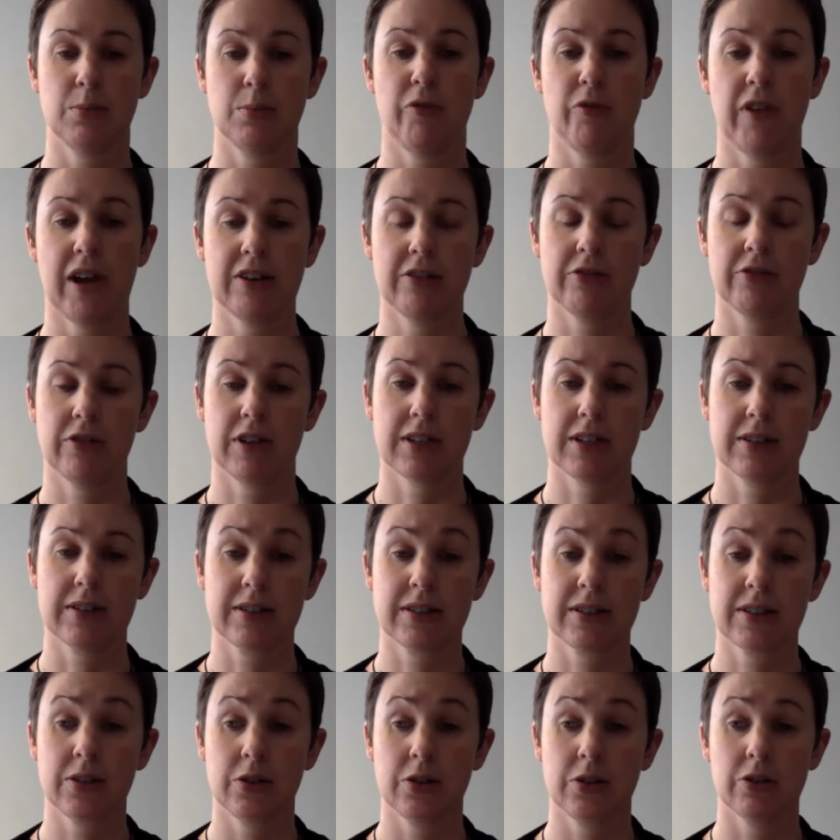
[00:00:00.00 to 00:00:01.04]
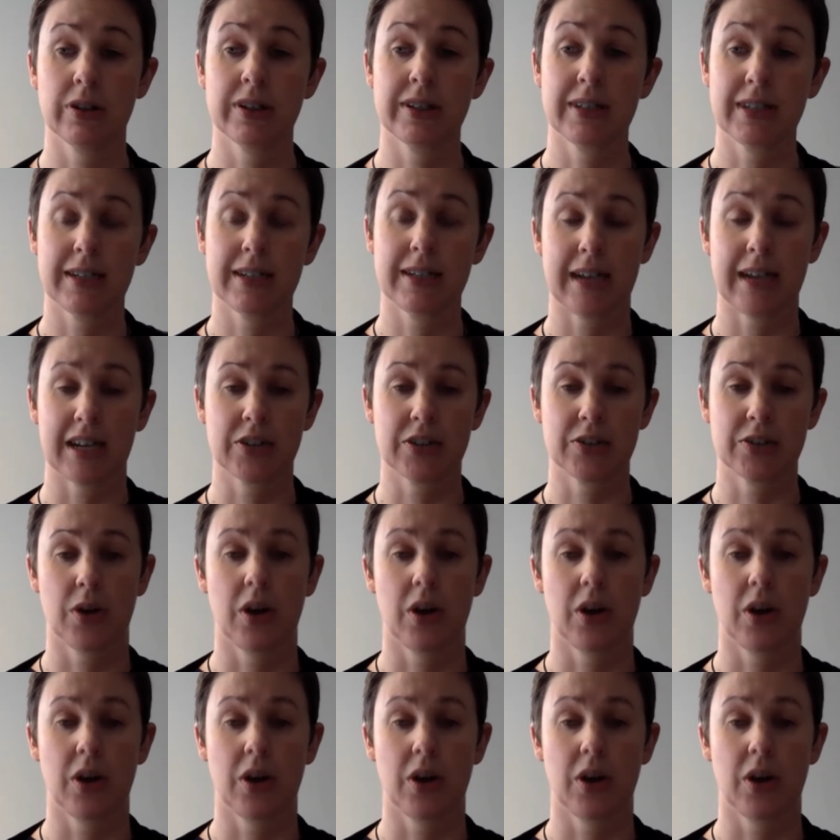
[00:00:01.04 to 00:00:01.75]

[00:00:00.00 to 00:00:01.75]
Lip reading: prevent risks or indeed actual